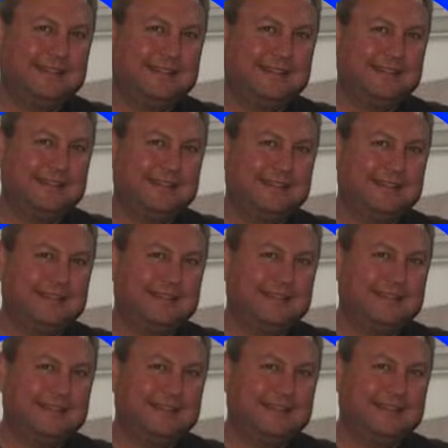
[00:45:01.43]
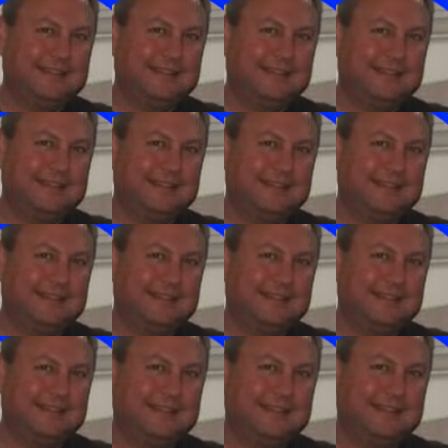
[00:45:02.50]

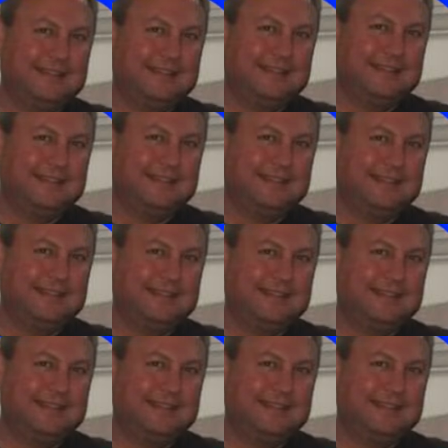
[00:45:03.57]
No words are spoken by the person on screen.